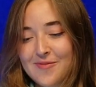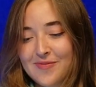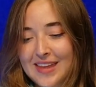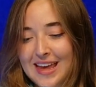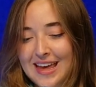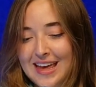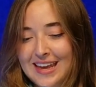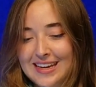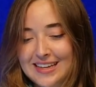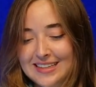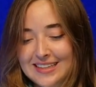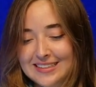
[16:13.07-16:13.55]

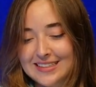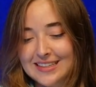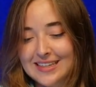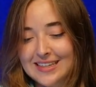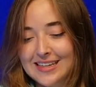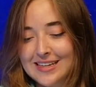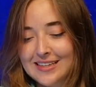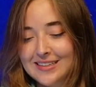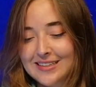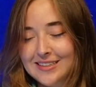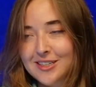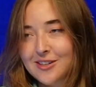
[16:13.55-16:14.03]
And it's an
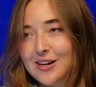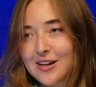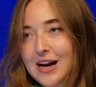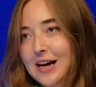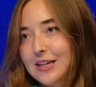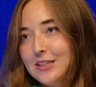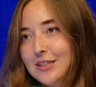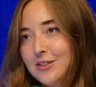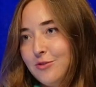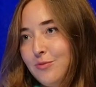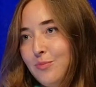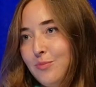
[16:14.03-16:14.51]

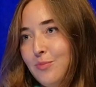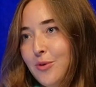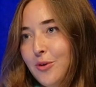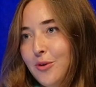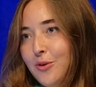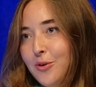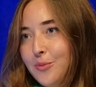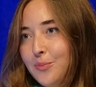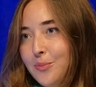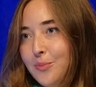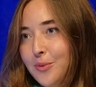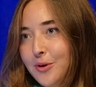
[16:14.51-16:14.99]
interactive
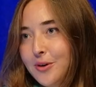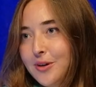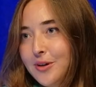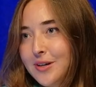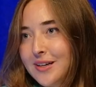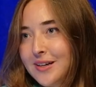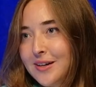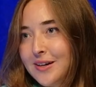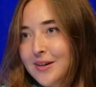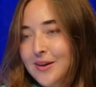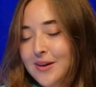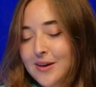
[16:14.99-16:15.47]
board
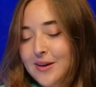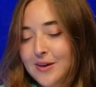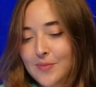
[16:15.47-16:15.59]
book.